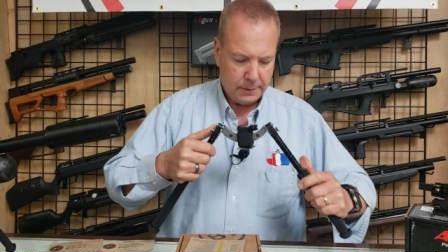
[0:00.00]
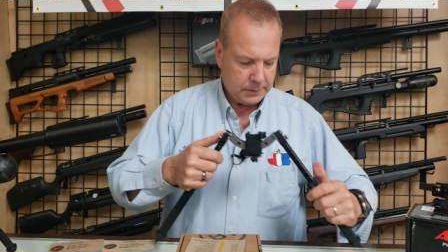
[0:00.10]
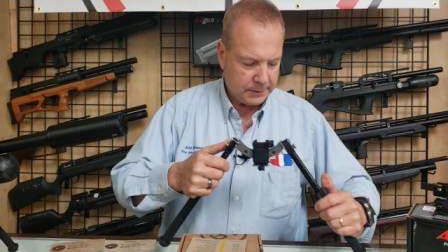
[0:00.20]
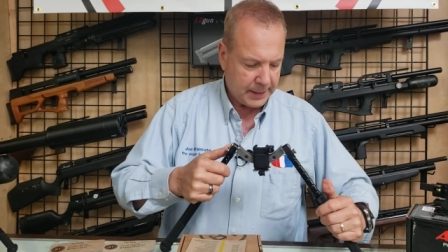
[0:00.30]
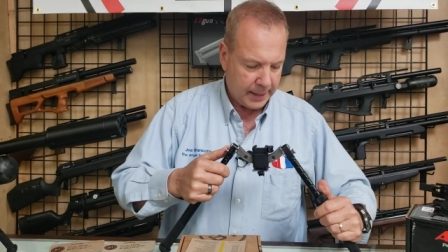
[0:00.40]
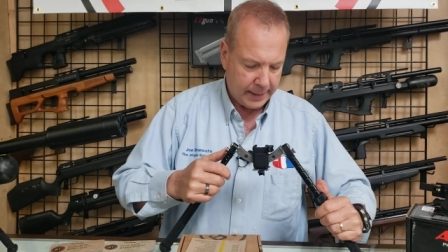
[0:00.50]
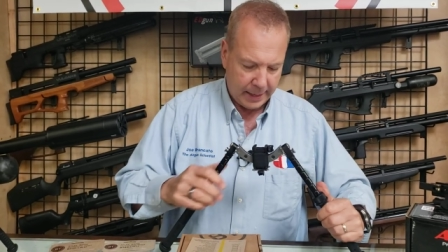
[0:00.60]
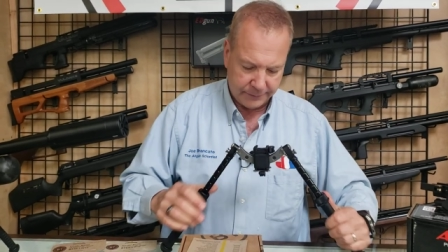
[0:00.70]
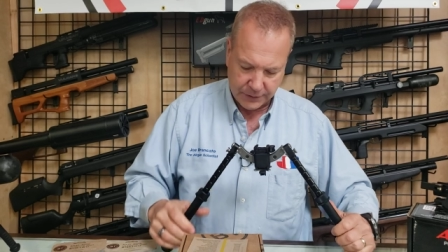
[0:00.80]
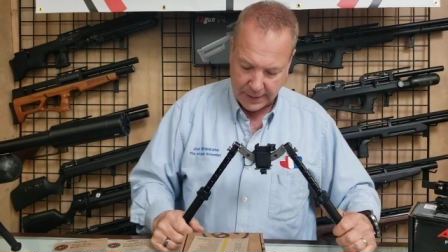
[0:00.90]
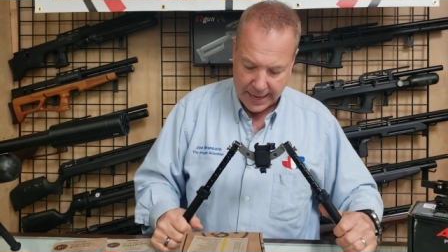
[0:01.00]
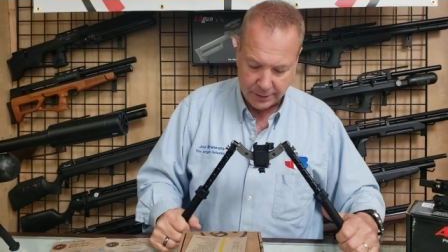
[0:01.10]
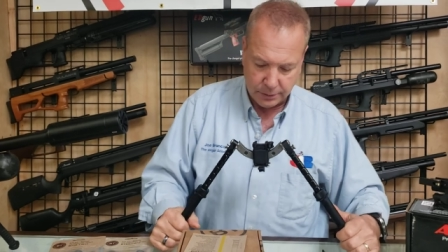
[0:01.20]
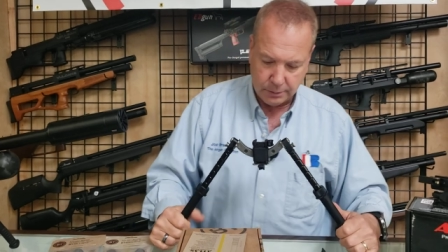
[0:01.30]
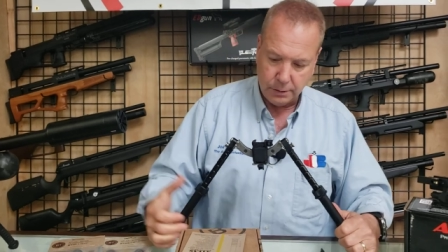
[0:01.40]
to 10 and a half. So that
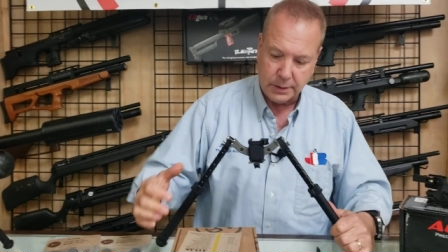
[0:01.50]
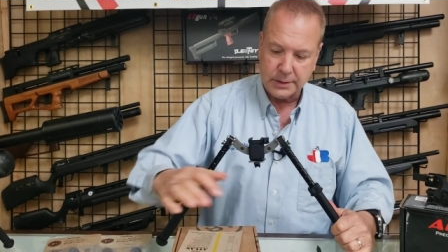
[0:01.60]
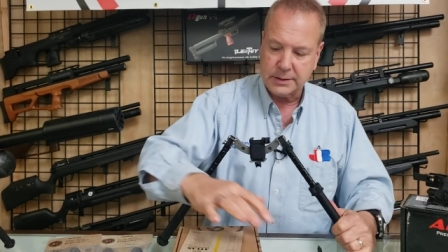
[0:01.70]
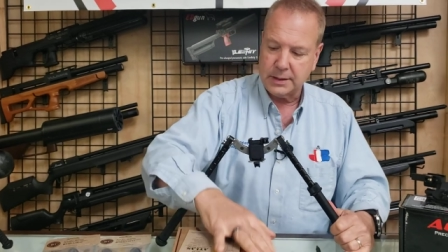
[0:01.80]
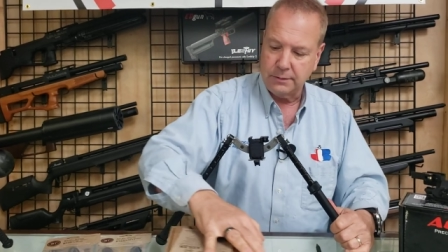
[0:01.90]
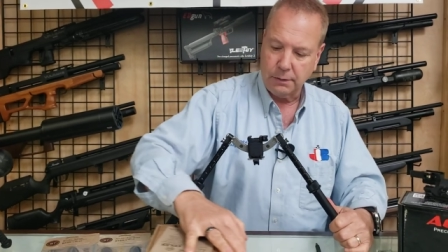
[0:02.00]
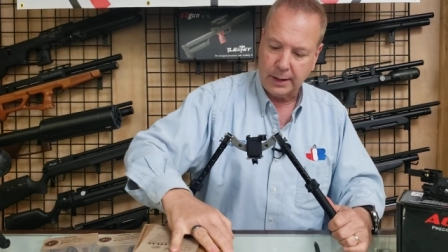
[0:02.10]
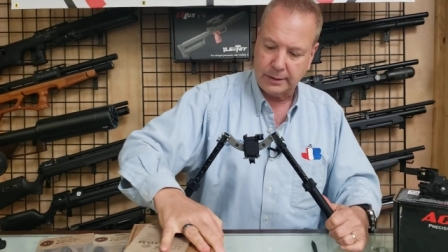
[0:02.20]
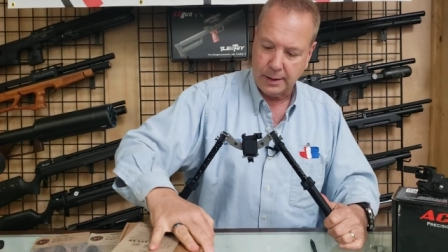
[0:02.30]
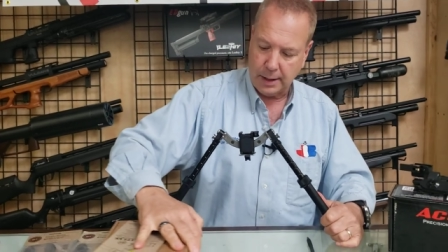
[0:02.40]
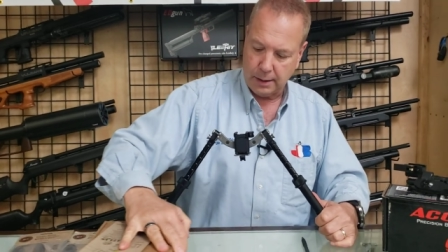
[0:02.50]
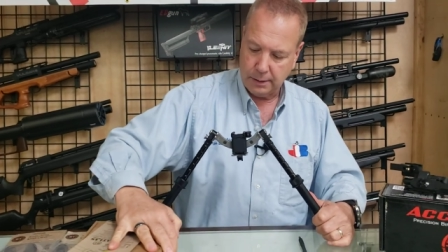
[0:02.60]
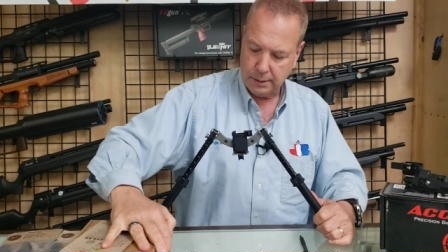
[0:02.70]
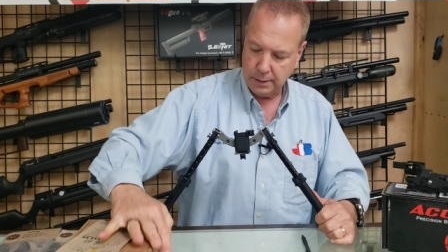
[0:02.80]
you can see right there.